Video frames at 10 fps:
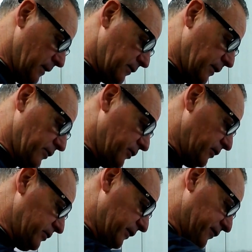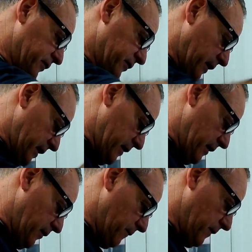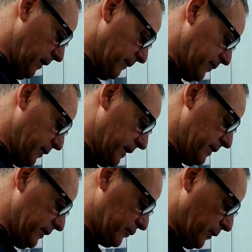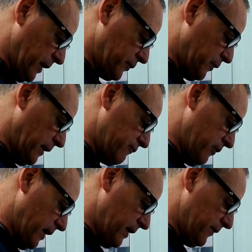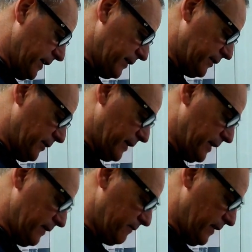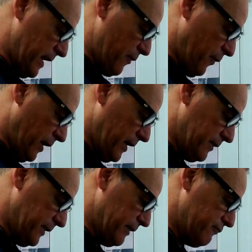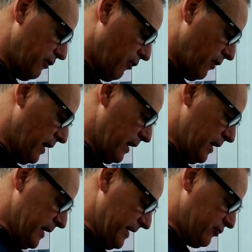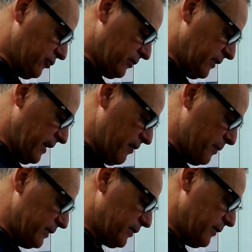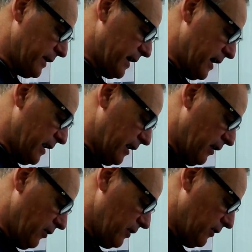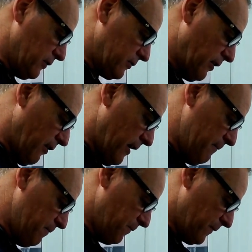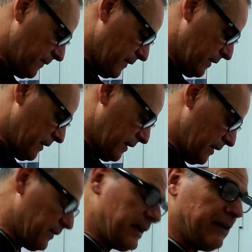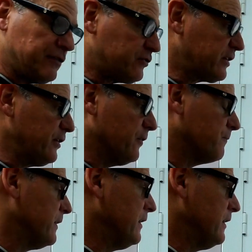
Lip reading: So it's not as if to say, oh, I'm doing it this way so I'm right and they're doing it their way and they're wrong. It's just that they've been doing it a long, long time and they have the skill.